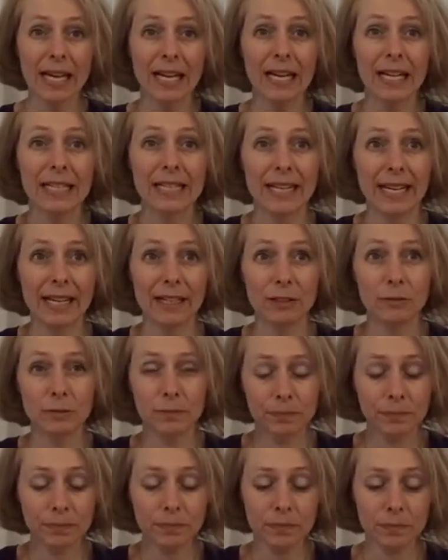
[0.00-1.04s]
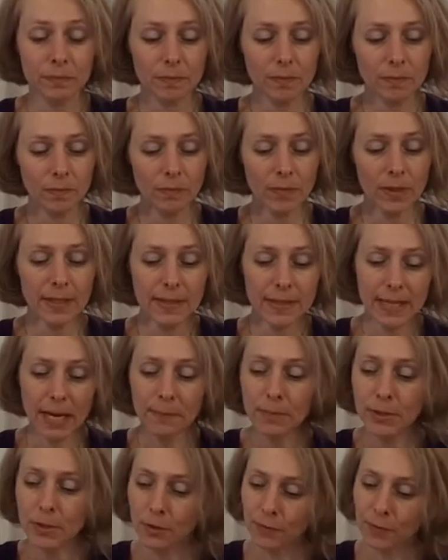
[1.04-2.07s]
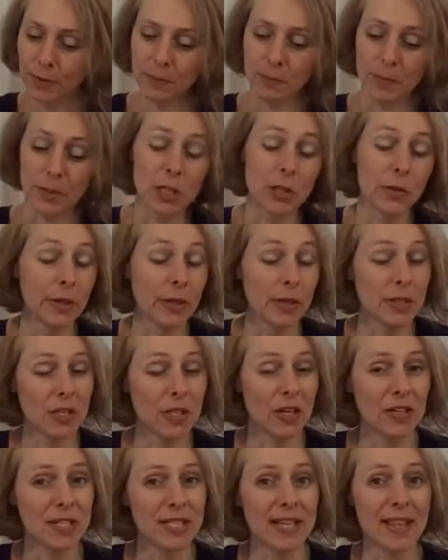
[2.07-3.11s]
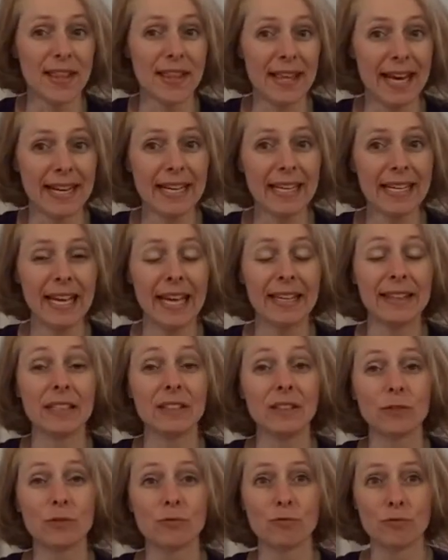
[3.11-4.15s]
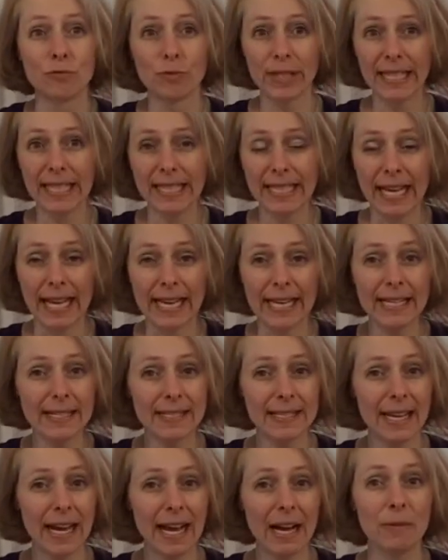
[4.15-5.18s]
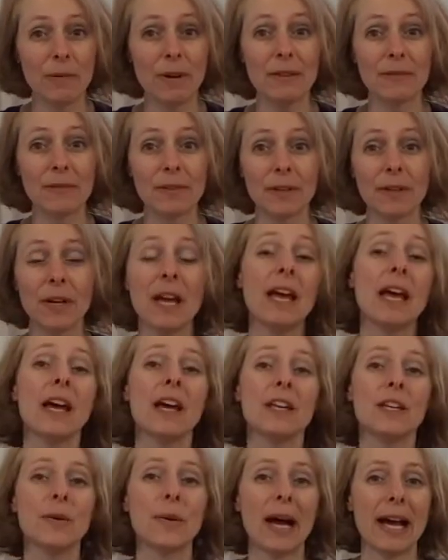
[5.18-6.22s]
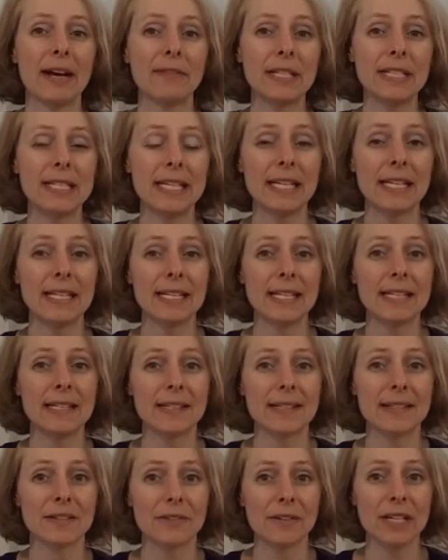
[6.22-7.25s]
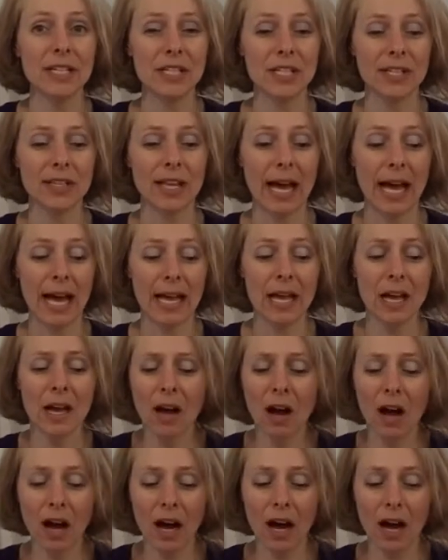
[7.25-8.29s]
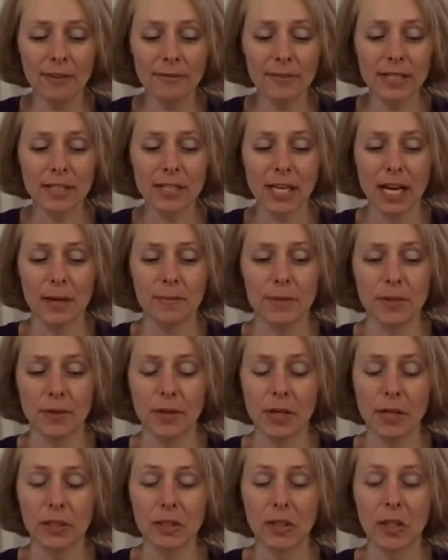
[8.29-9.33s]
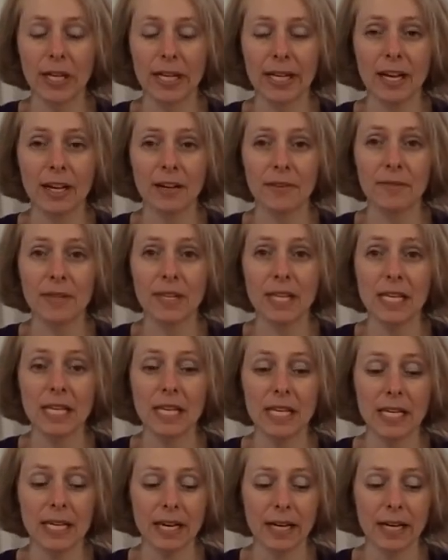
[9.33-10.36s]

Now, some surface materials are synthetic and they look really nice. However, you have to take into consideration that oftentimes there are a lot of the